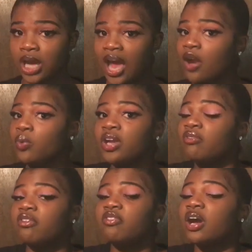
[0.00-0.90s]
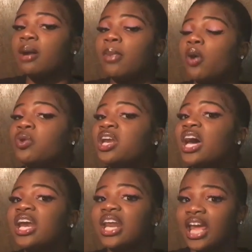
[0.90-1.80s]
I don't give a fuck about
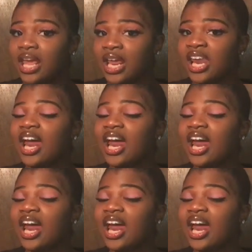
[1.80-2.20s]
none of that.